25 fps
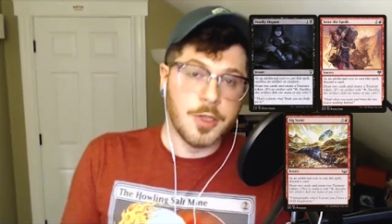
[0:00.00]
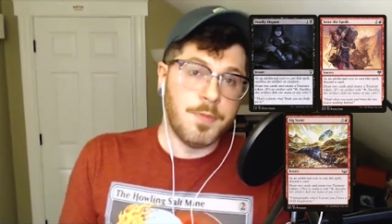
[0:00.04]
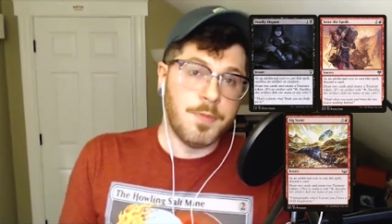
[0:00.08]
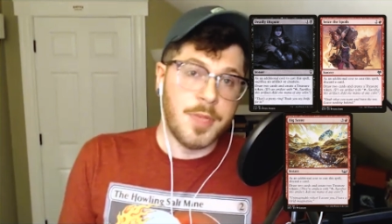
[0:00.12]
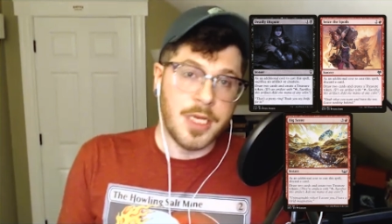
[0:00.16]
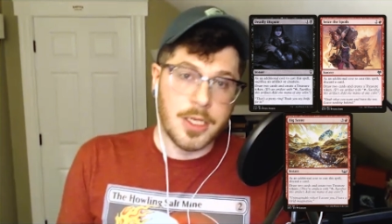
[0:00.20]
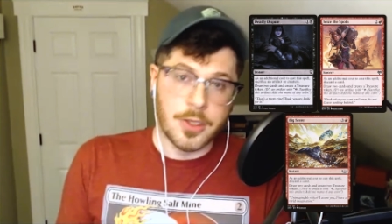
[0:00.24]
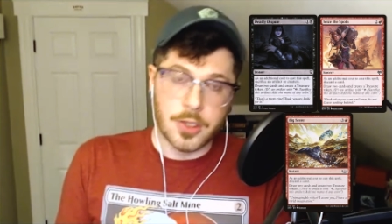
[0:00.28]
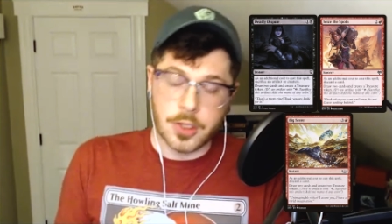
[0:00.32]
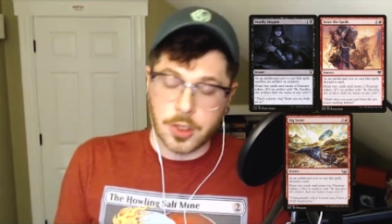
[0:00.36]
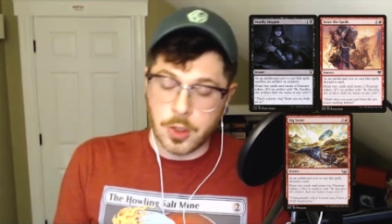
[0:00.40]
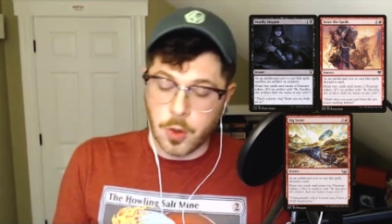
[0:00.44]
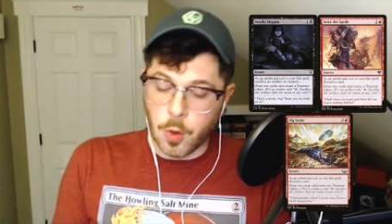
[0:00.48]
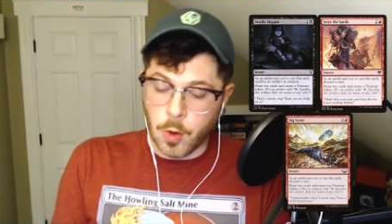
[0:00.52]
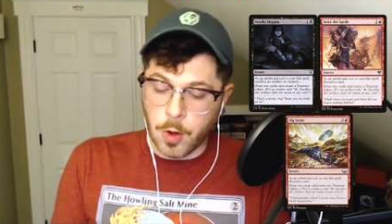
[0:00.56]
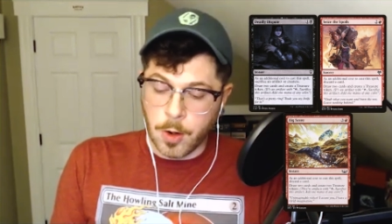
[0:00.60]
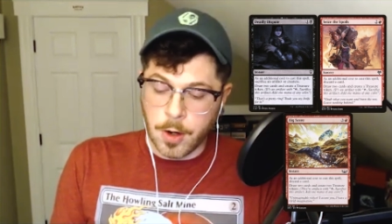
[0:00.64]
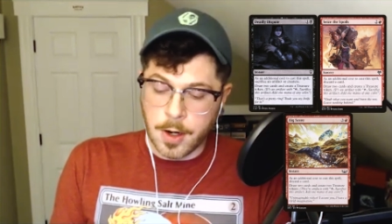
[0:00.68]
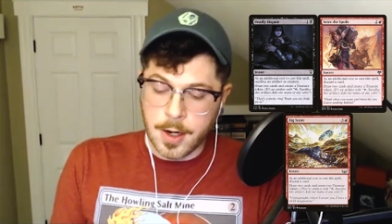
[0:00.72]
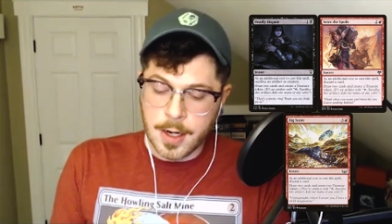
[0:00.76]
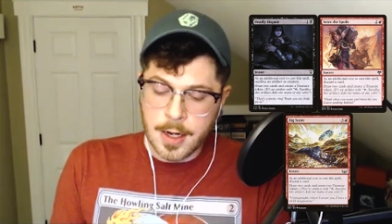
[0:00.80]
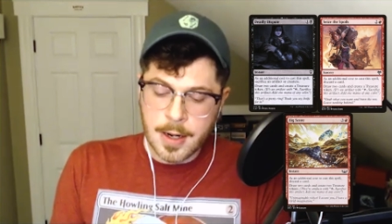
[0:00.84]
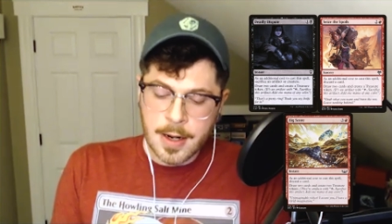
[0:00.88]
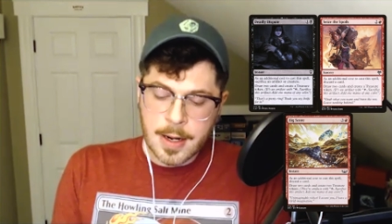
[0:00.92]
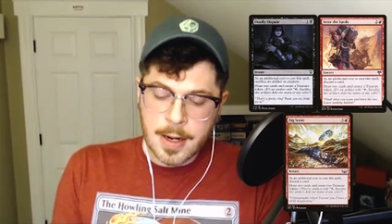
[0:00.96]
Big
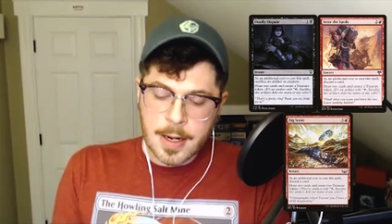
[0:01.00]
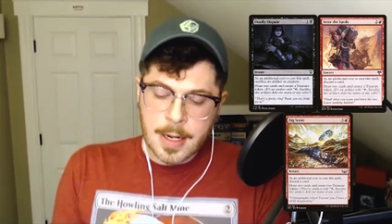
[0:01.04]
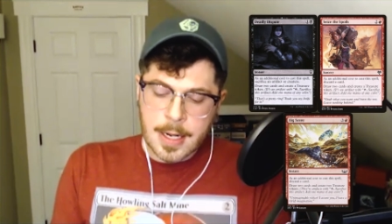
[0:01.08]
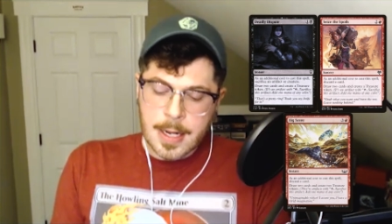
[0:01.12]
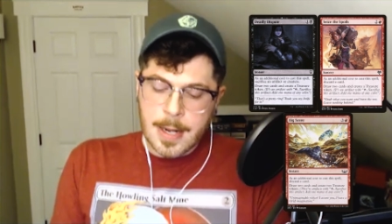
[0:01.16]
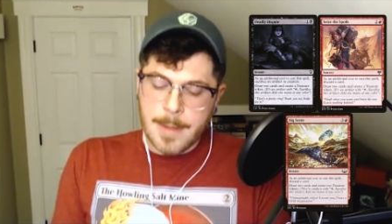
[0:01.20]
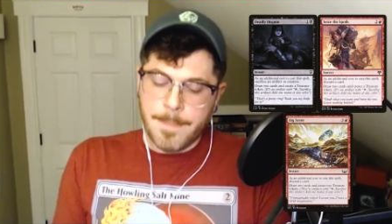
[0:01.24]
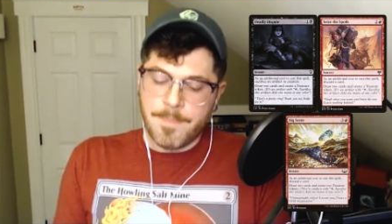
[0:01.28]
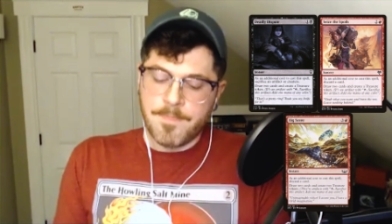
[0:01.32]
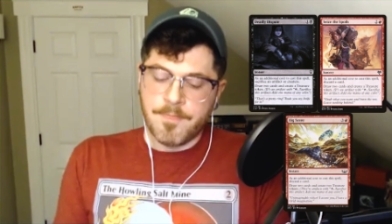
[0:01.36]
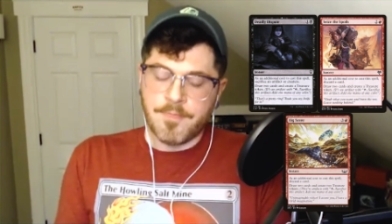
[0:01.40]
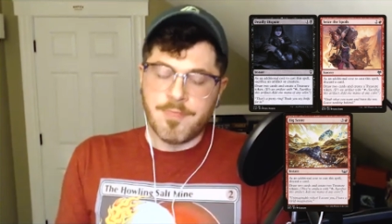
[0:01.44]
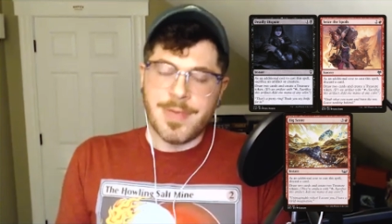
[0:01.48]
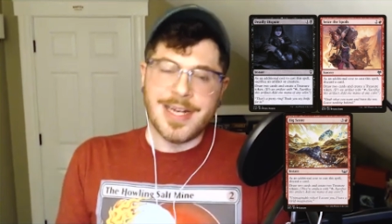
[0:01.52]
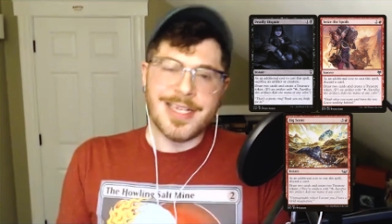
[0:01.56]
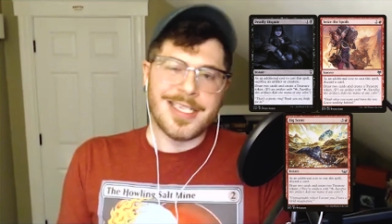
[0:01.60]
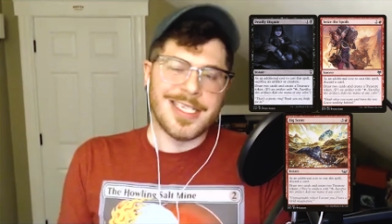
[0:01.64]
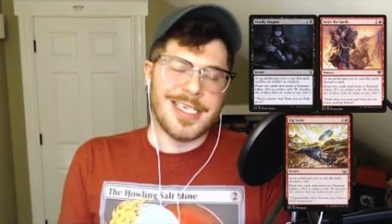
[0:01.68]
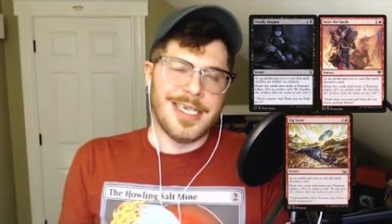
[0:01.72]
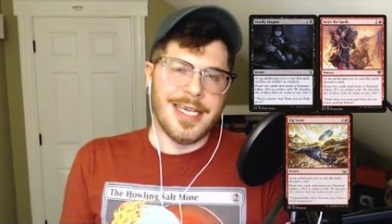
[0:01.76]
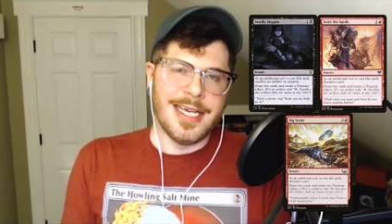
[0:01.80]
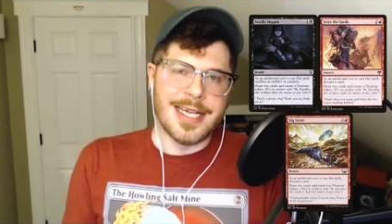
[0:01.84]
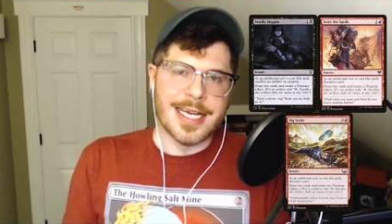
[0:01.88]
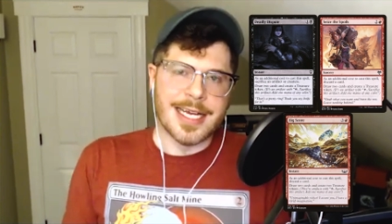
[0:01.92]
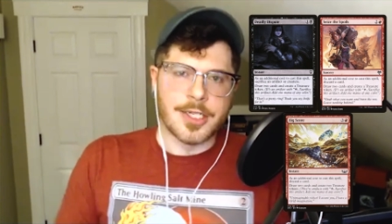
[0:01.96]
Score.
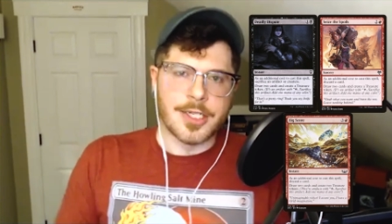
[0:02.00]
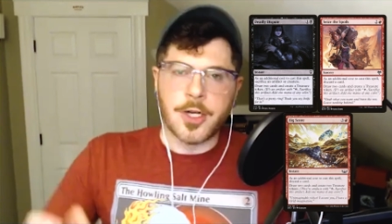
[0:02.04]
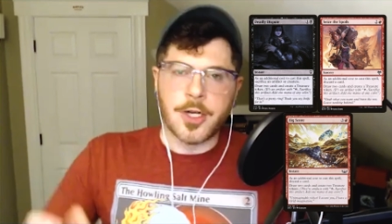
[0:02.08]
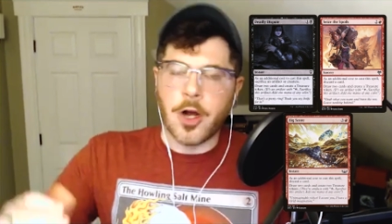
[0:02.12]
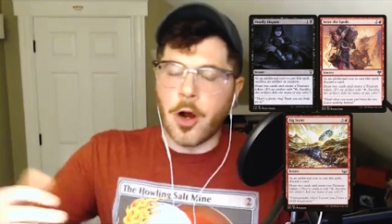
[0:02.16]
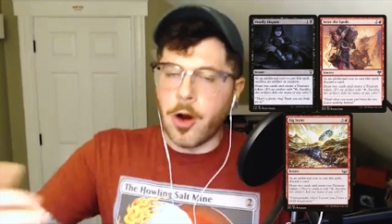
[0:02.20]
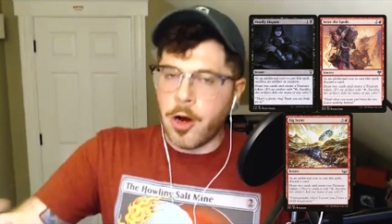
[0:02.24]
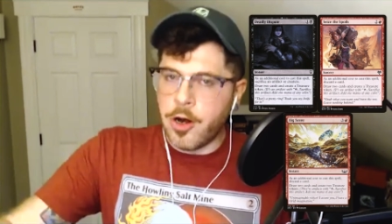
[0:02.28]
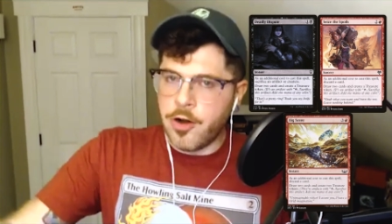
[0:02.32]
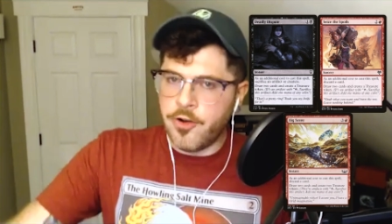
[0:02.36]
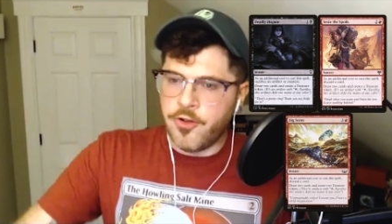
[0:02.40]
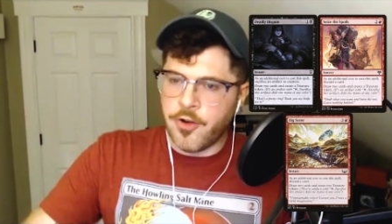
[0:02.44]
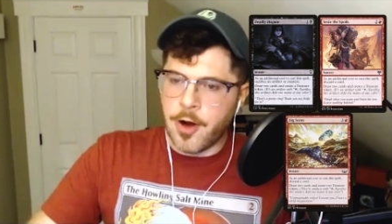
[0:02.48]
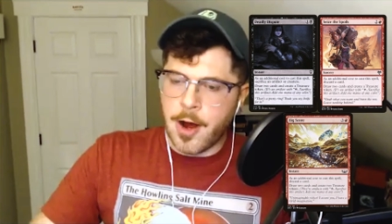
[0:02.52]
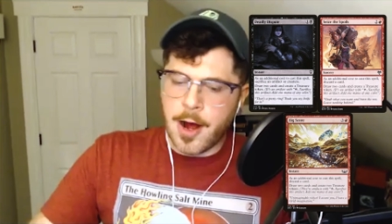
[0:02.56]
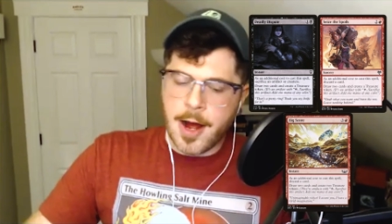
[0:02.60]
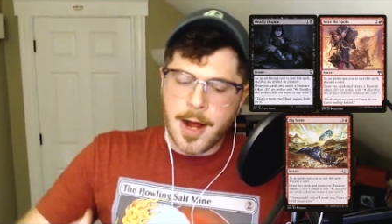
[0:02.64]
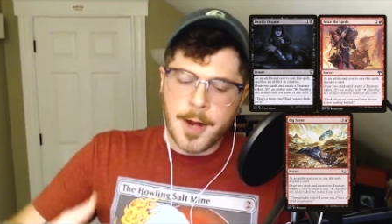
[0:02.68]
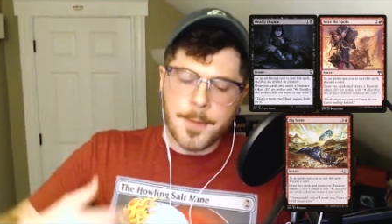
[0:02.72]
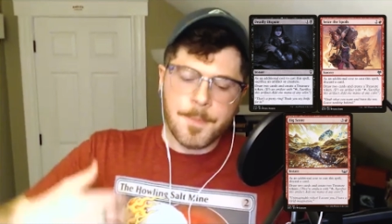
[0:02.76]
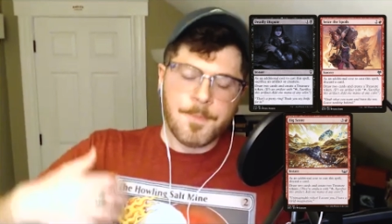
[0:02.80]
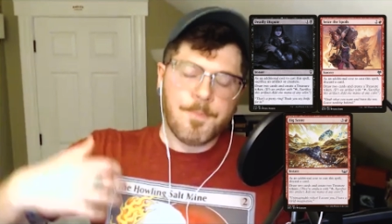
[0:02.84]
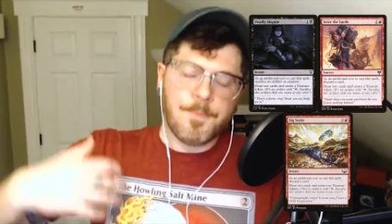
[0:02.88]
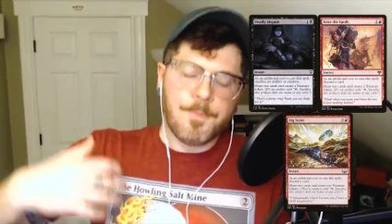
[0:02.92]
Basically, that's card draw,